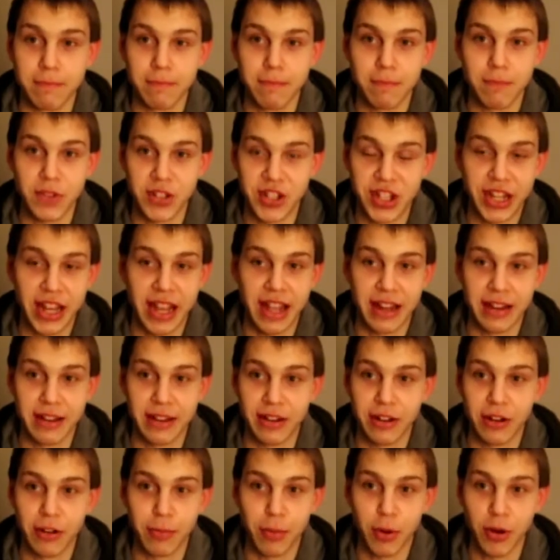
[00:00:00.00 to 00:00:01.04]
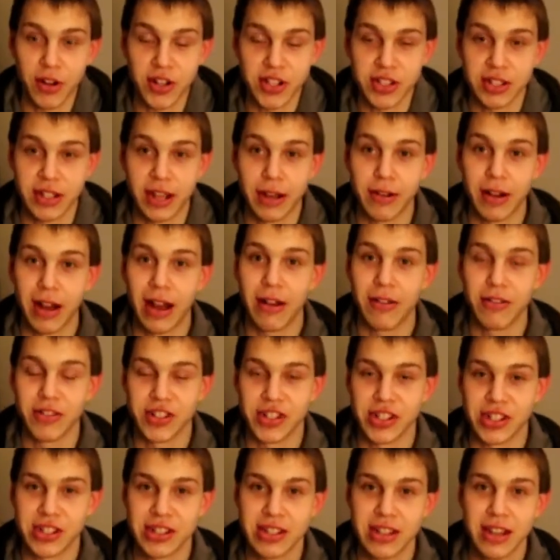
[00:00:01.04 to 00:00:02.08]
which, again, you know, personally,
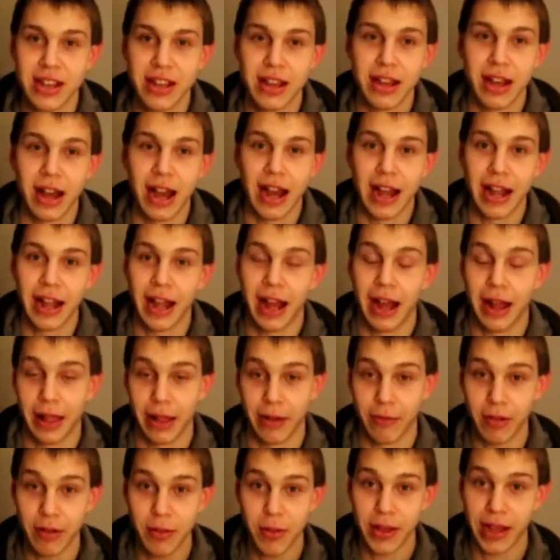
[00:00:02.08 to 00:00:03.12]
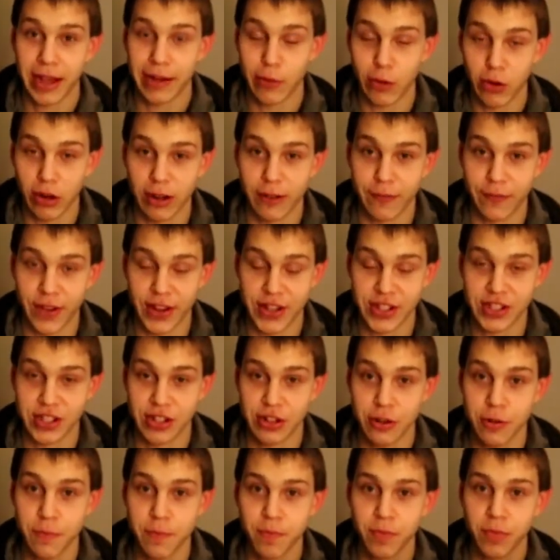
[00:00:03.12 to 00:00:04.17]
I one thing I will confess
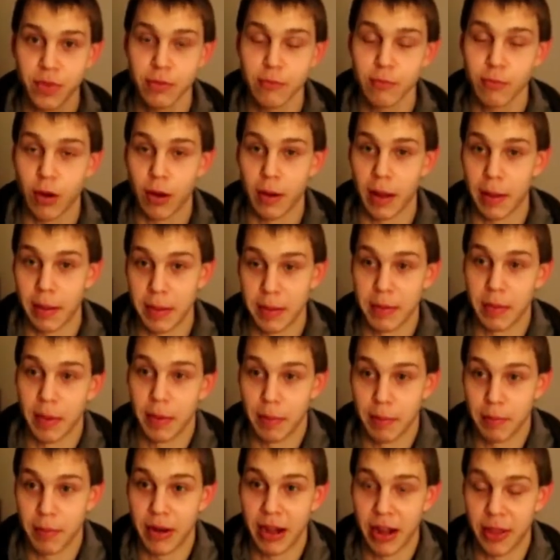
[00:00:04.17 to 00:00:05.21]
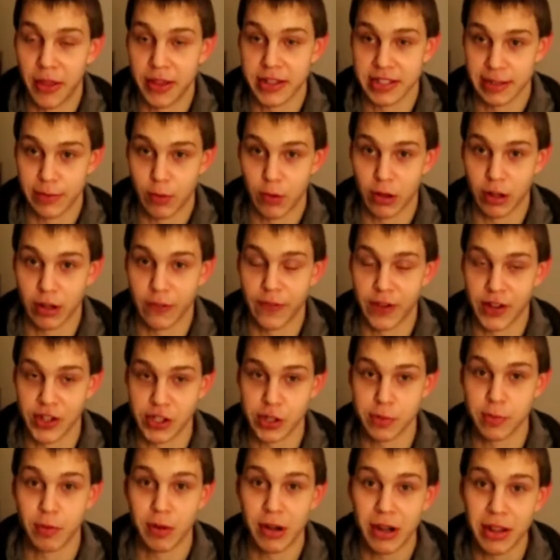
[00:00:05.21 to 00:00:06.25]
to, well, I mean, many things I will confess
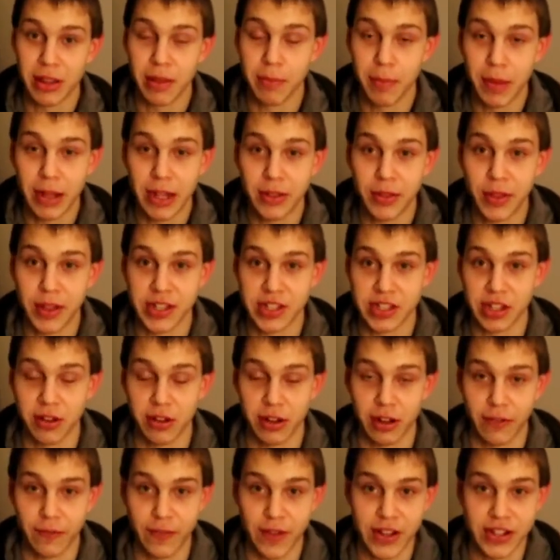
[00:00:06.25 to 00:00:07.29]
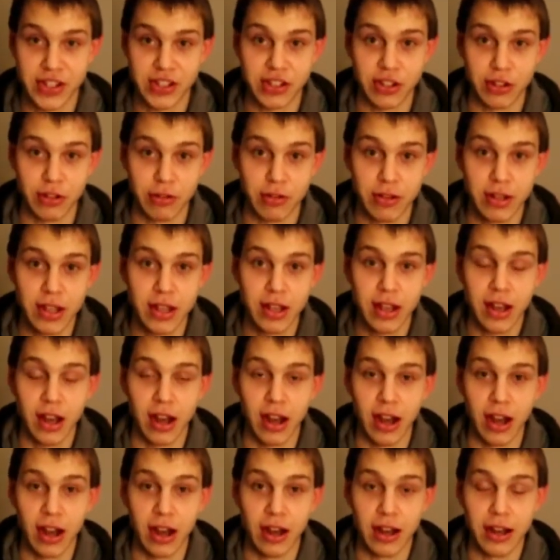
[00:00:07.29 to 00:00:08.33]
to, but one of the big things I'll confess to
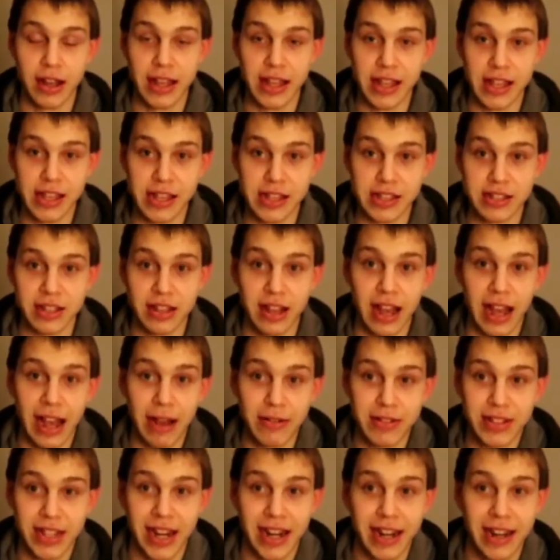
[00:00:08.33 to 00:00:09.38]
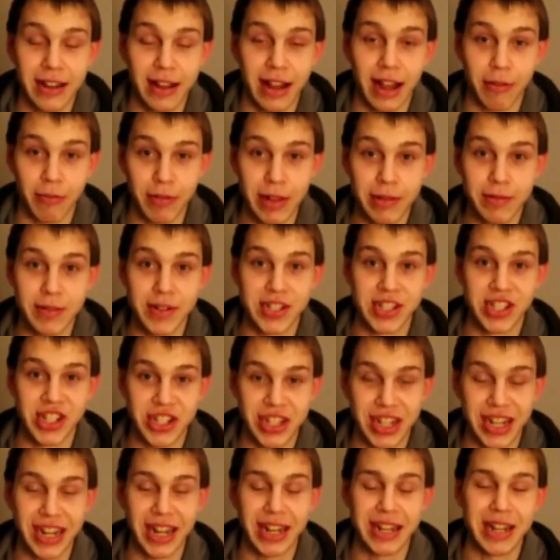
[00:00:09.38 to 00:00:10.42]
is I really was
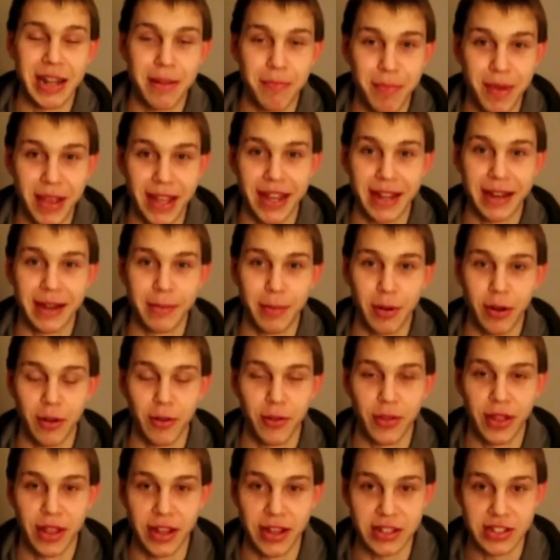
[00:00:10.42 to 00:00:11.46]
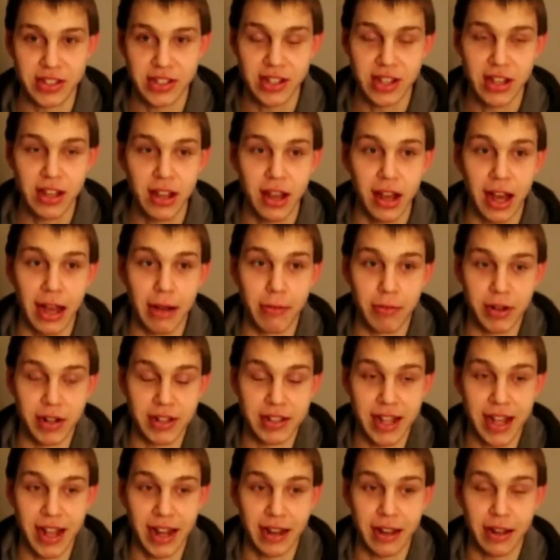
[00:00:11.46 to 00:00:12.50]
just nitpicking about things I would
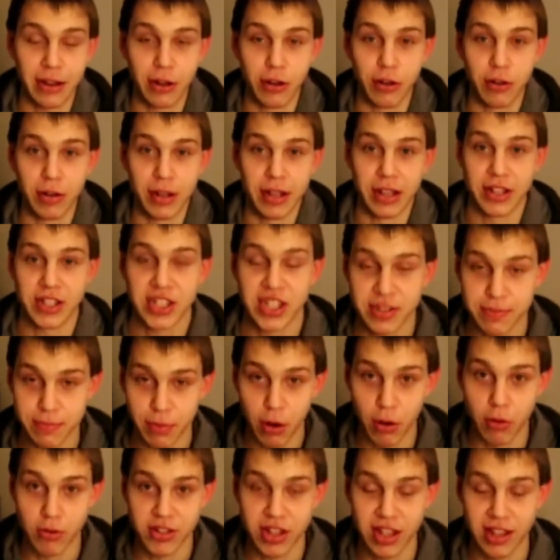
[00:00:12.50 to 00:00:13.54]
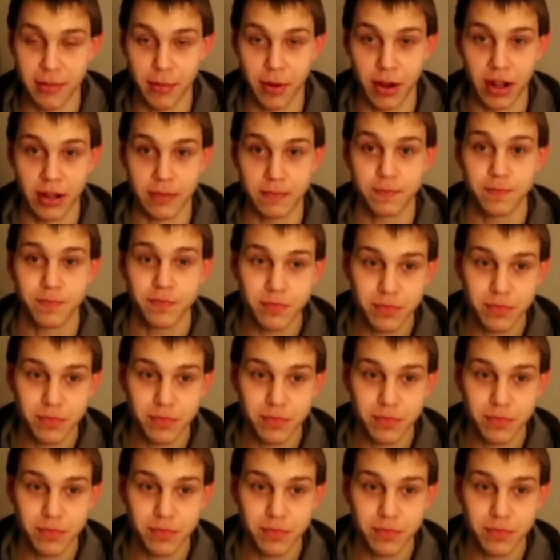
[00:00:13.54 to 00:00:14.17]
attack, you know, expose him on.